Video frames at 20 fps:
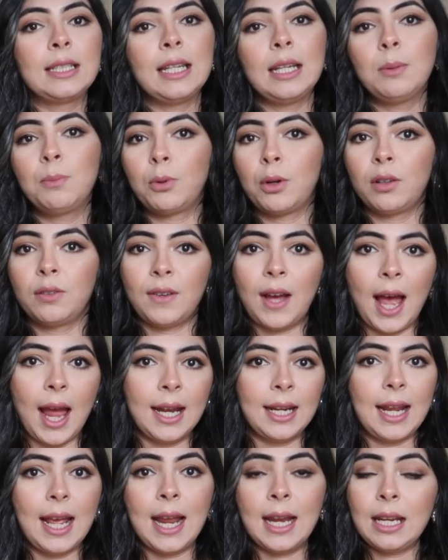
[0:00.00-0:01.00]
didn't
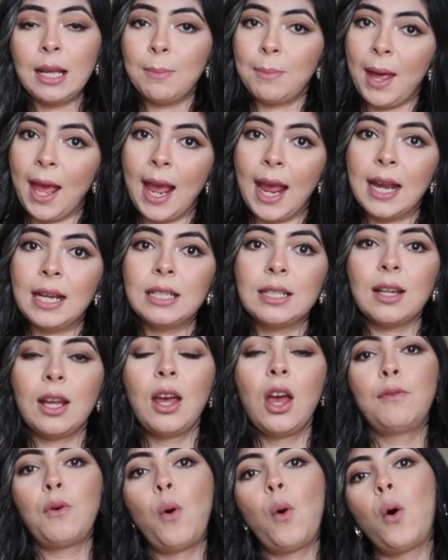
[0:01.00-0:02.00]
provide any paint
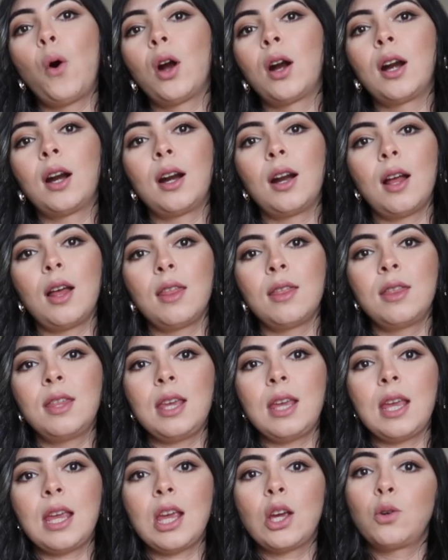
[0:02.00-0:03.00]
for
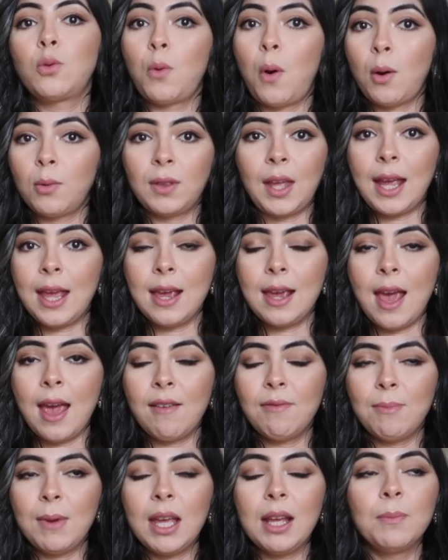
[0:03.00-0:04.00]
the quote that he
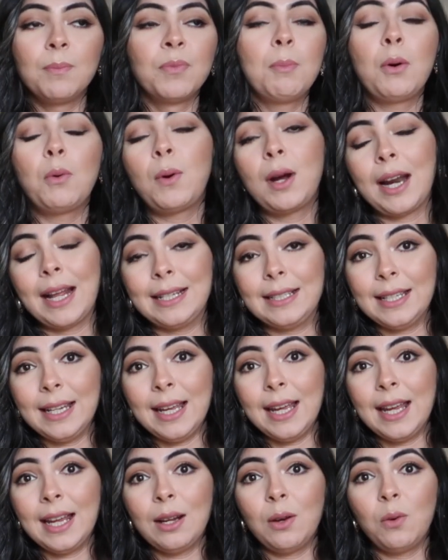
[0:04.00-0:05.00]
gave me, but what I
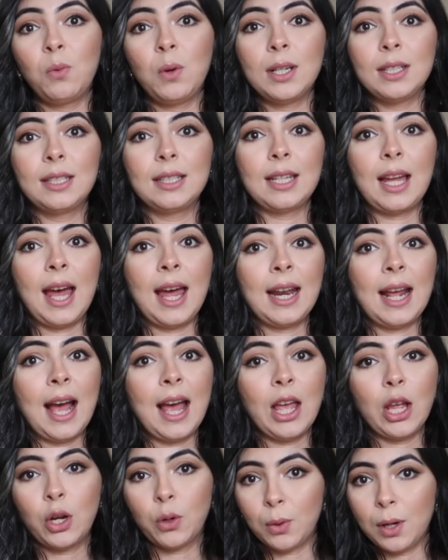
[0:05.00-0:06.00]
did was that
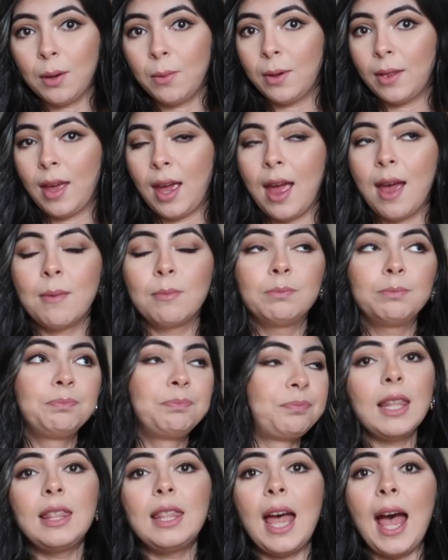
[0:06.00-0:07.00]
I agreed with
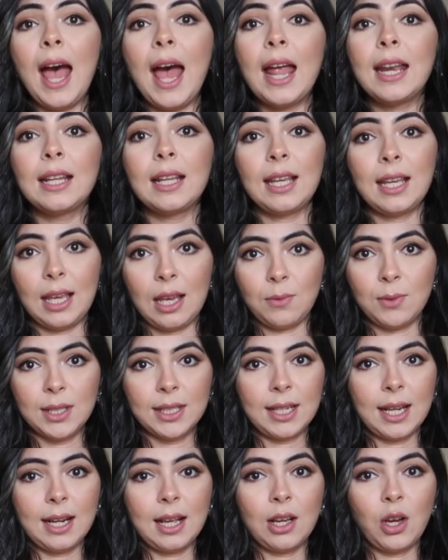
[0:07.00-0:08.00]
him that he was
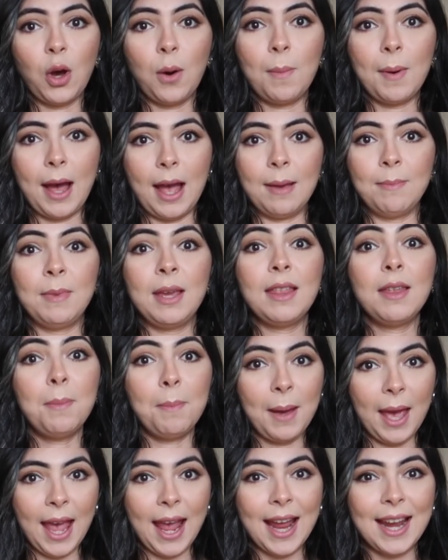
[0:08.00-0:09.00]
gonna go buy me the
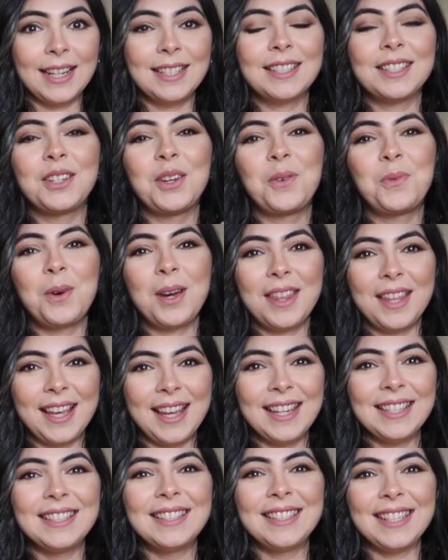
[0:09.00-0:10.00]
paint with
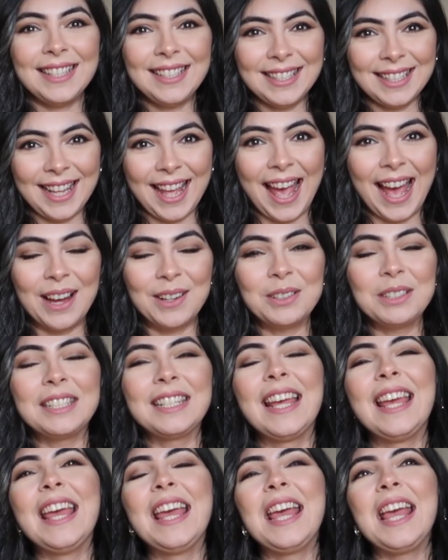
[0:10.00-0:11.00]
his discount,
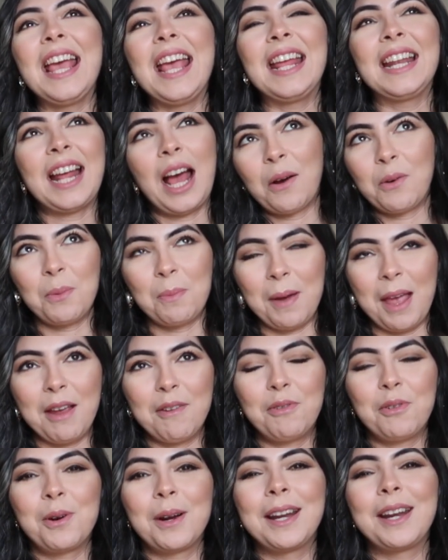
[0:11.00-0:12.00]
and I will
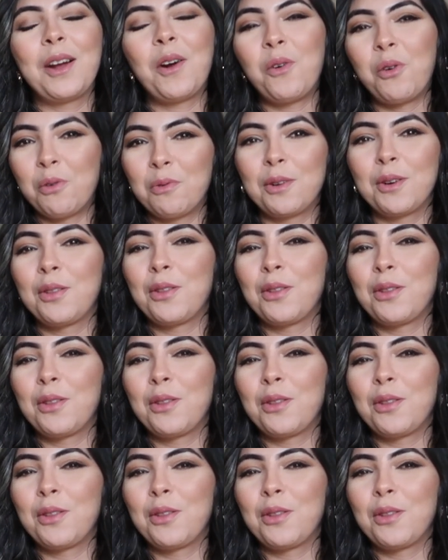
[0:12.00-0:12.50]
pay for it over